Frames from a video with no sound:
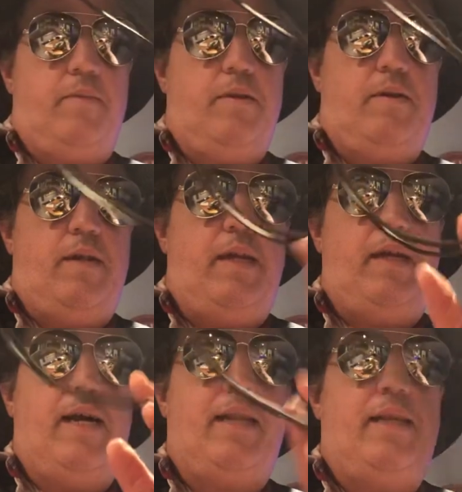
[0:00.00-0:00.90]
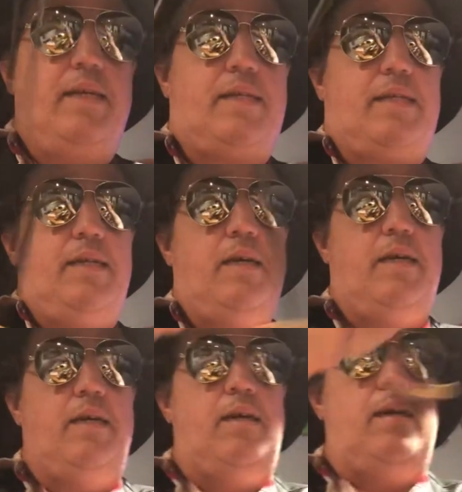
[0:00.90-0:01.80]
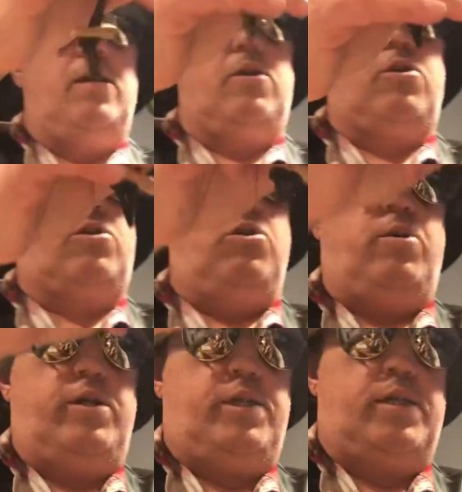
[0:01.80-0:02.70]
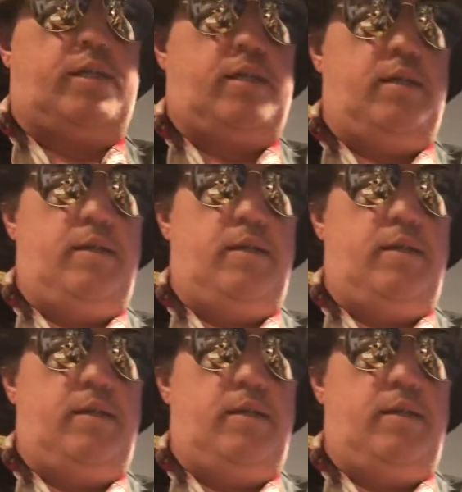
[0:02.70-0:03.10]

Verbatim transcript: So then you got this gorgeous,